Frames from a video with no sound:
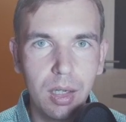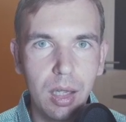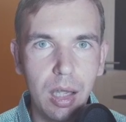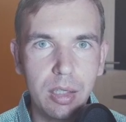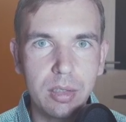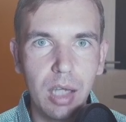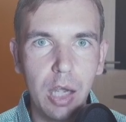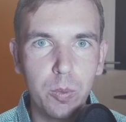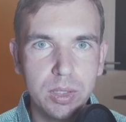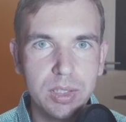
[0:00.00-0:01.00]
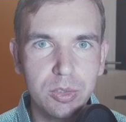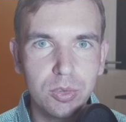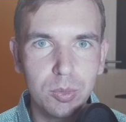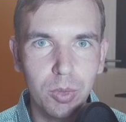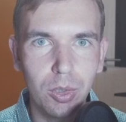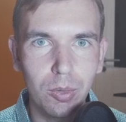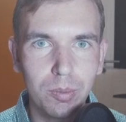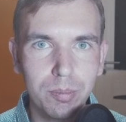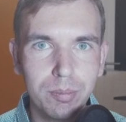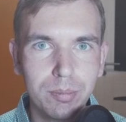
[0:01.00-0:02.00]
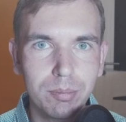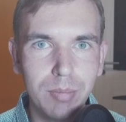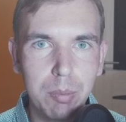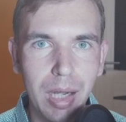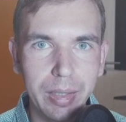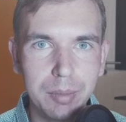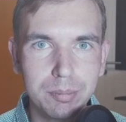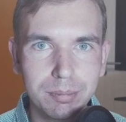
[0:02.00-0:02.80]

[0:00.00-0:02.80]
and I will see you tomorrow. Bye bye.